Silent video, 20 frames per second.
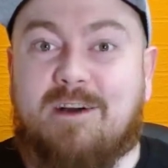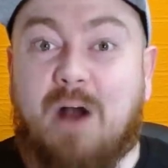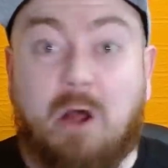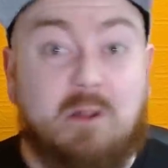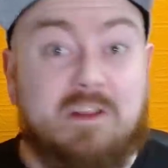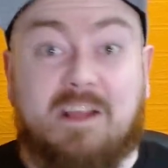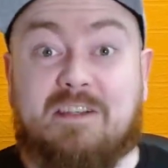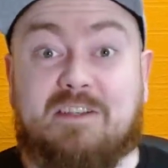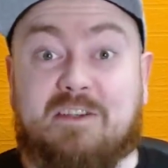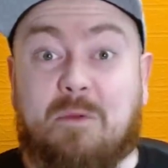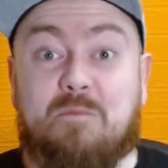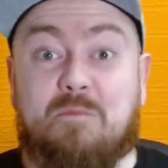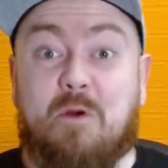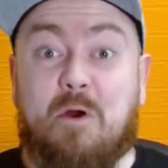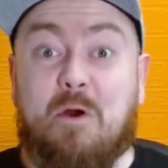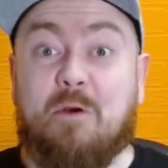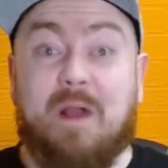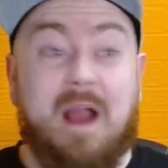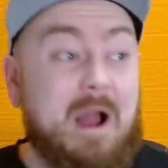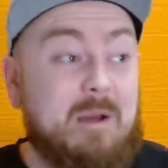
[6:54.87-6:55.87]
Unless I'm
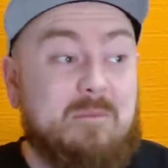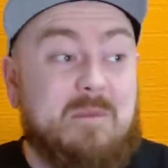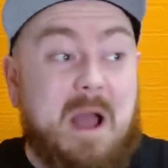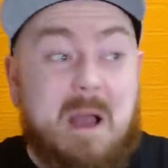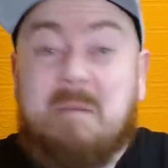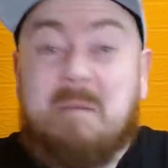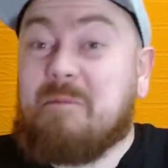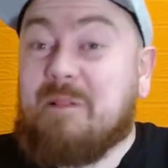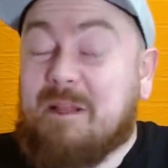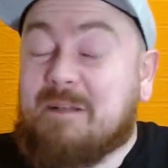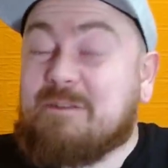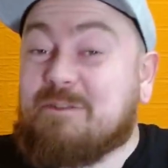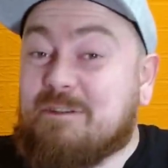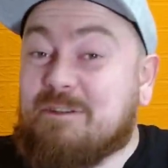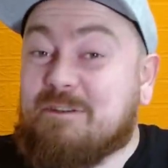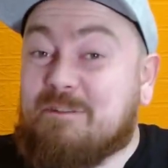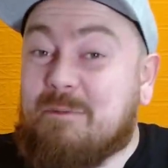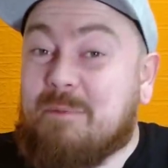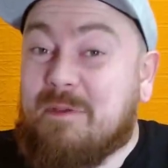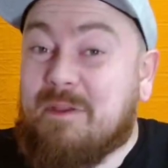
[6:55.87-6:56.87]
wrong, I'm
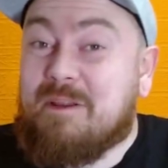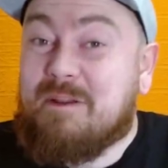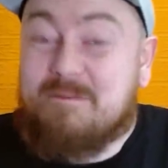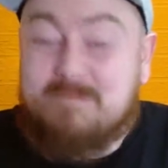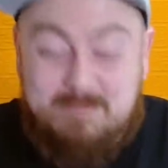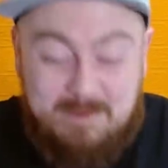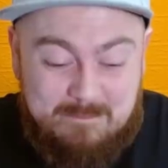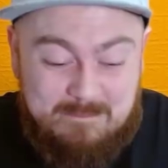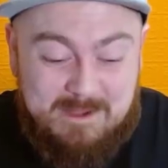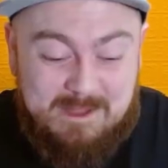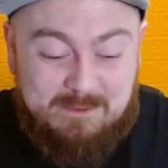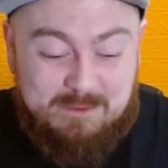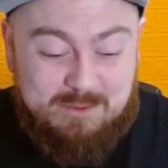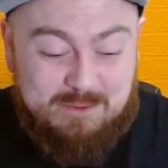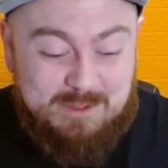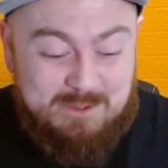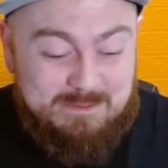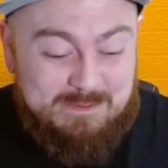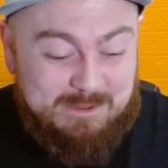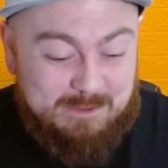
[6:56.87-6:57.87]
literally repeating what
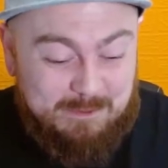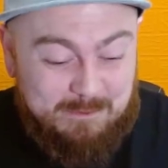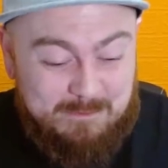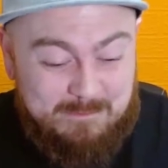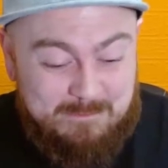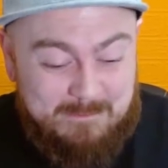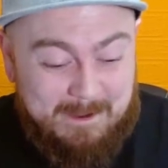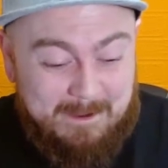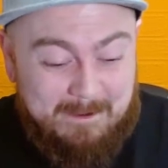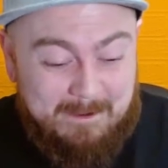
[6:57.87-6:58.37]
mainstream's told me.